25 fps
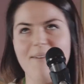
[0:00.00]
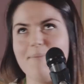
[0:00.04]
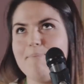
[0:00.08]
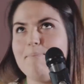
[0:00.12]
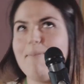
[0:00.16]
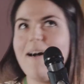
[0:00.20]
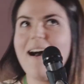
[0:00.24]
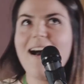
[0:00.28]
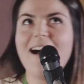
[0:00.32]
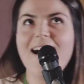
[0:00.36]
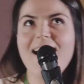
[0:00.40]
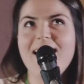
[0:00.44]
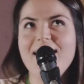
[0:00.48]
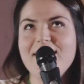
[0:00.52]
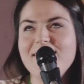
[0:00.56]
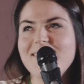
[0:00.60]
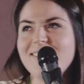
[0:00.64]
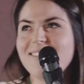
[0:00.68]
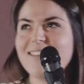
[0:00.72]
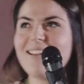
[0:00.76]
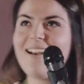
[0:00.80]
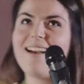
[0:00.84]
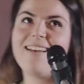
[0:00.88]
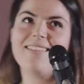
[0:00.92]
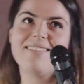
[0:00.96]

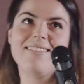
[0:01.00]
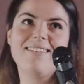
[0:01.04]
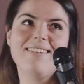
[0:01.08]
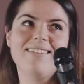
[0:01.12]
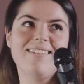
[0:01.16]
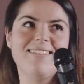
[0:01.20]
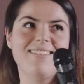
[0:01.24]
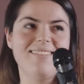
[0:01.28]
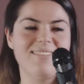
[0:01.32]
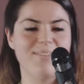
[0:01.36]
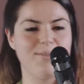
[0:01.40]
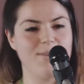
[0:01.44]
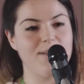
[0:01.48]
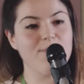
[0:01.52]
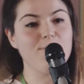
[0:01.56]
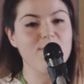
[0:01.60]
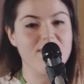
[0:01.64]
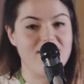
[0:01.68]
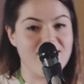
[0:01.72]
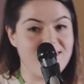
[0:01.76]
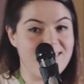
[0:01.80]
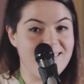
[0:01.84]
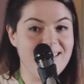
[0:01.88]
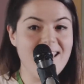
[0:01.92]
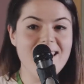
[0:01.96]
baths, candles,
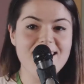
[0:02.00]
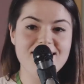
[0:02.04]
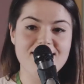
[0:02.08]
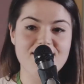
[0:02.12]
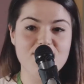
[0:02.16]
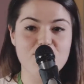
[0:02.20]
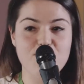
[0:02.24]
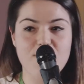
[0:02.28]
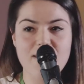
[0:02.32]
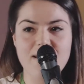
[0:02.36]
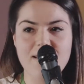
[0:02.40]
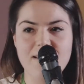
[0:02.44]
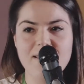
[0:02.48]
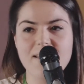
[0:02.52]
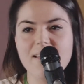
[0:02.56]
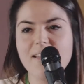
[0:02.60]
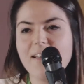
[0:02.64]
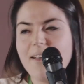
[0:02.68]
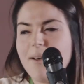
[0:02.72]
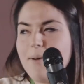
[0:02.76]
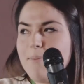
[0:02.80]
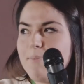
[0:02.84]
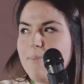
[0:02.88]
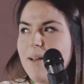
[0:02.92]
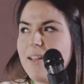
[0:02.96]
which is nice as well.
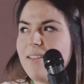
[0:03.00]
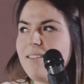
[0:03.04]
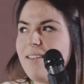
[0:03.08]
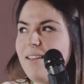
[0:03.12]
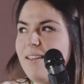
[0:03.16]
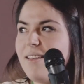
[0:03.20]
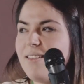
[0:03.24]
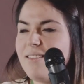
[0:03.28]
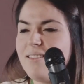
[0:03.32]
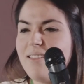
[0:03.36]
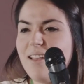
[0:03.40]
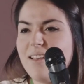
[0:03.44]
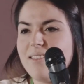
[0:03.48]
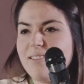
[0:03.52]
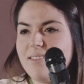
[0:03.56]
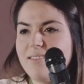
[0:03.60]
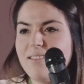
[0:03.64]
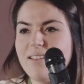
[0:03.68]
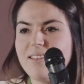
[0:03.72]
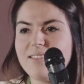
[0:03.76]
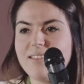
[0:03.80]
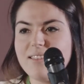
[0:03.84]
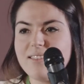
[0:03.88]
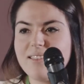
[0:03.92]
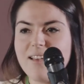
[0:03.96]
But it doesn't
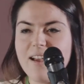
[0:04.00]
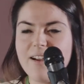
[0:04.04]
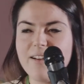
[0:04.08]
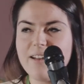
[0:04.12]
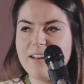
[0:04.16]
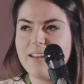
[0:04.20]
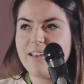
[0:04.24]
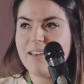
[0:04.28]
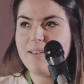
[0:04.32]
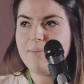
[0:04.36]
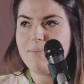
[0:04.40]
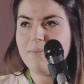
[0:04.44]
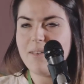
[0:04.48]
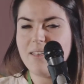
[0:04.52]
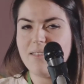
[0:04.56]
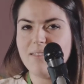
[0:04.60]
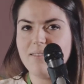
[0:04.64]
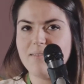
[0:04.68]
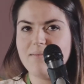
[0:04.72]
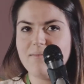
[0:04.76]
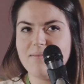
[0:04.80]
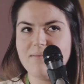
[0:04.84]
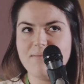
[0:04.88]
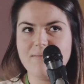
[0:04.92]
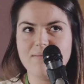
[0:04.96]
necessarily
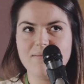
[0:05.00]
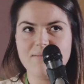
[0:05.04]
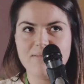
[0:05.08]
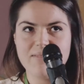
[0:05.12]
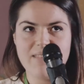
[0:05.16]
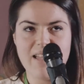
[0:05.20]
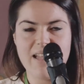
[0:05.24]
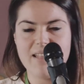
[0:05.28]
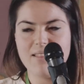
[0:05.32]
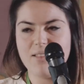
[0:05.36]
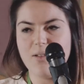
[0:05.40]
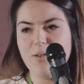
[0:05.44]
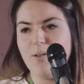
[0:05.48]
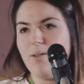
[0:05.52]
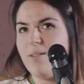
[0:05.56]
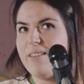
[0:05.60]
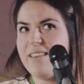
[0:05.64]
mean that all